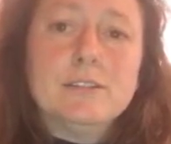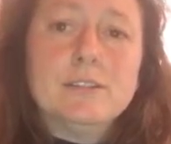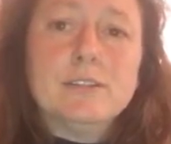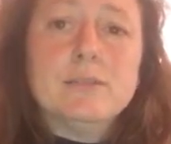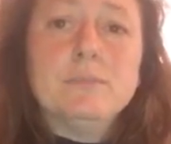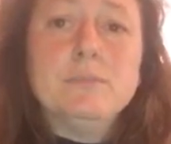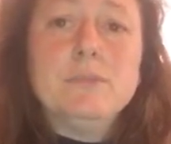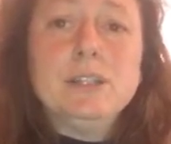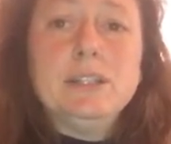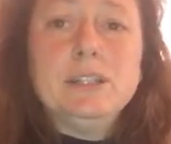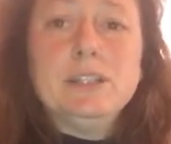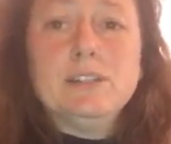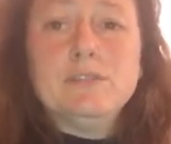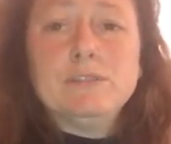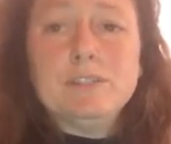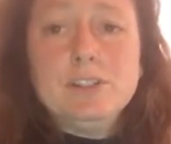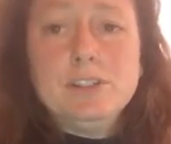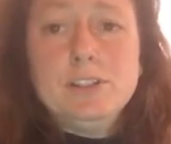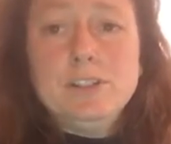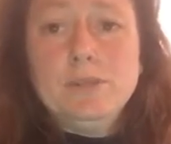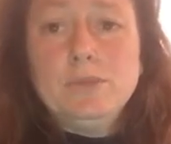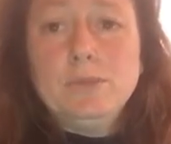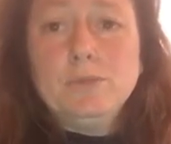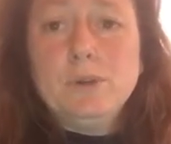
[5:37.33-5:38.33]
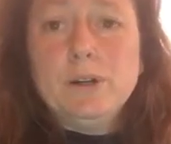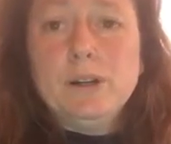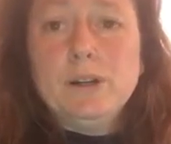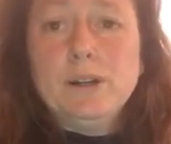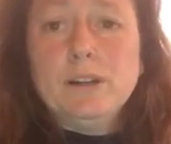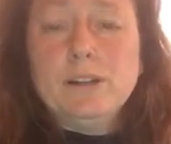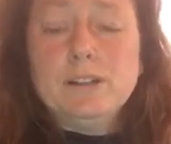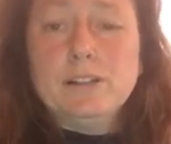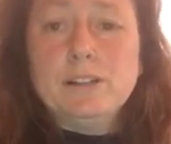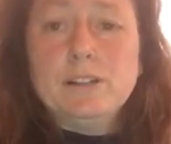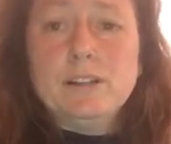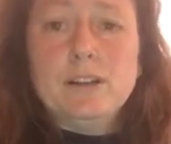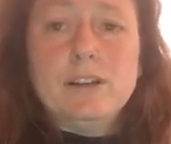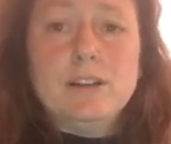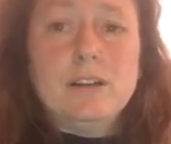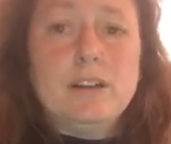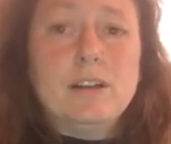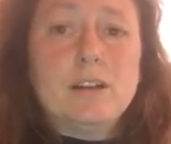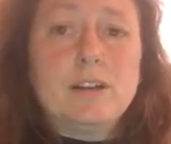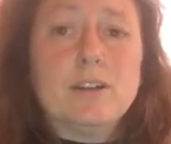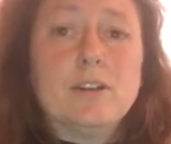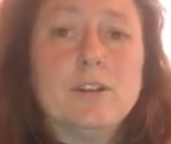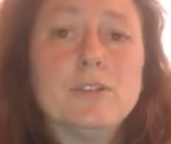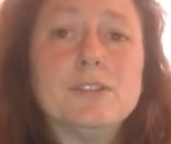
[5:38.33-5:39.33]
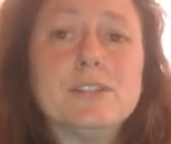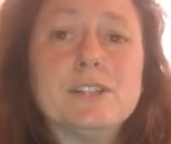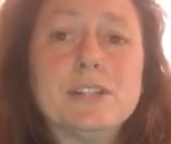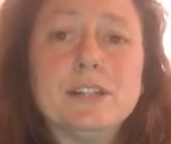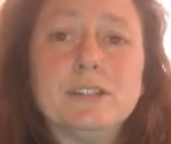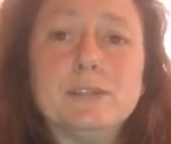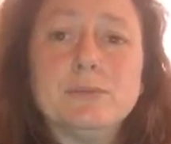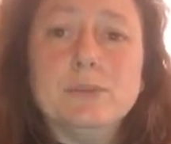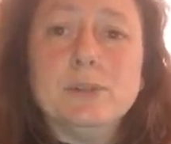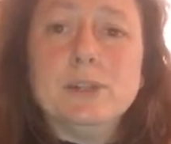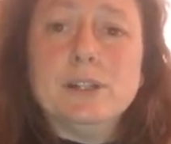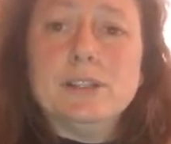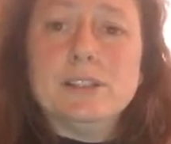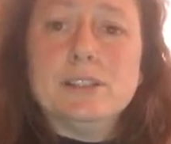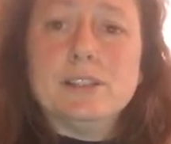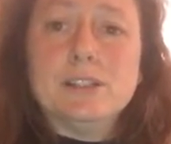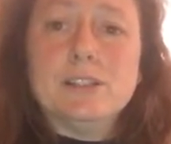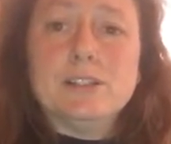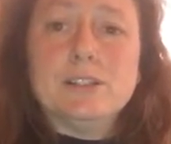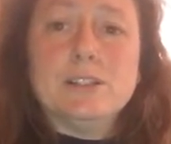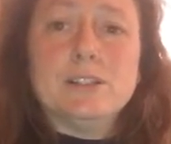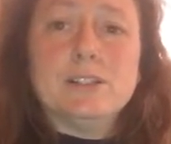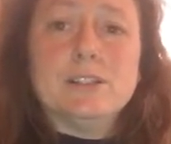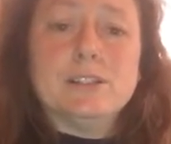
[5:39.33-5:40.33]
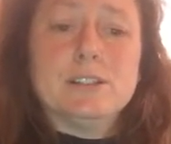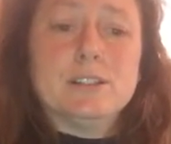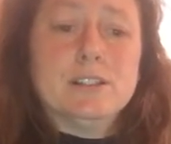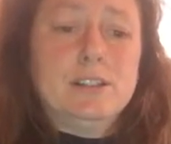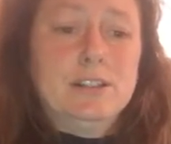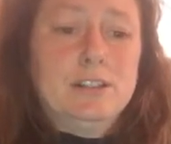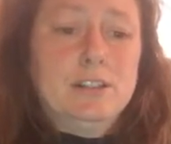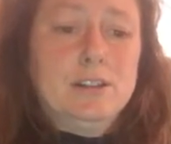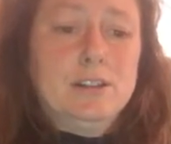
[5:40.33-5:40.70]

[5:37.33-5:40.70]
the meaning of a new word, a content word such as